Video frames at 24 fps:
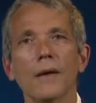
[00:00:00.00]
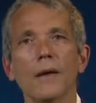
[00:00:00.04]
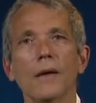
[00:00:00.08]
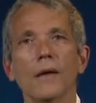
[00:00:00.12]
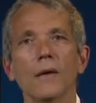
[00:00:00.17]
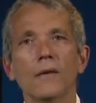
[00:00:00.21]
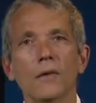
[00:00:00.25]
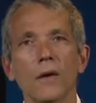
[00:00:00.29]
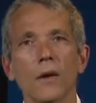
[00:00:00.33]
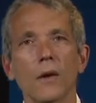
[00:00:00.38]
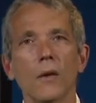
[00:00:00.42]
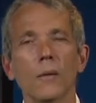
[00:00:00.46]

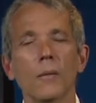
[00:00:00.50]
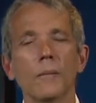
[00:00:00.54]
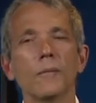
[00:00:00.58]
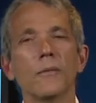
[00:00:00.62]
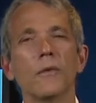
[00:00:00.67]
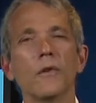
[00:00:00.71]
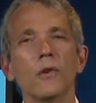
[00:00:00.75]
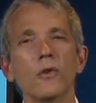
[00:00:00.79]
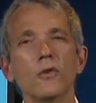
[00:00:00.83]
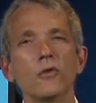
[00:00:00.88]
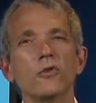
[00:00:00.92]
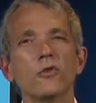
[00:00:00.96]
So
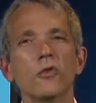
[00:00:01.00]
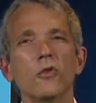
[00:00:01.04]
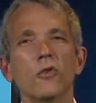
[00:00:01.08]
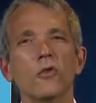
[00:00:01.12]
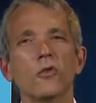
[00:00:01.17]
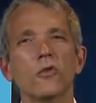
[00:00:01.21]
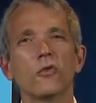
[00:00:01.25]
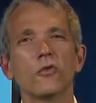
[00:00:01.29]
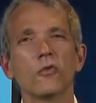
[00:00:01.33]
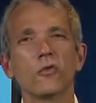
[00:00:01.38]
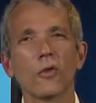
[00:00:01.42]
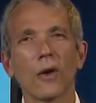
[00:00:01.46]
you should
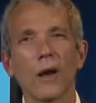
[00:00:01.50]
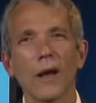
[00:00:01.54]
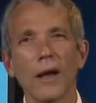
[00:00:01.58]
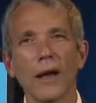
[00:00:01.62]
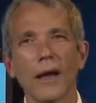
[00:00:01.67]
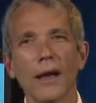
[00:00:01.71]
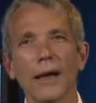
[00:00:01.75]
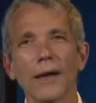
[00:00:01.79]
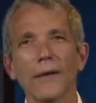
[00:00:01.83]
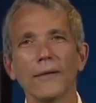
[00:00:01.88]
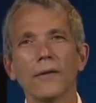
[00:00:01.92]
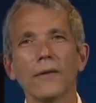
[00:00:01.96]

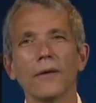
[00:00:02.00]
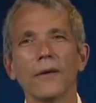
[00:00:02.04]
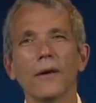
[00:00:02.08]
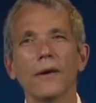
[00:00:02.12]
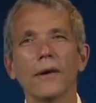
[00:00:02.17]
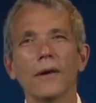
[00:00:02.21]
strive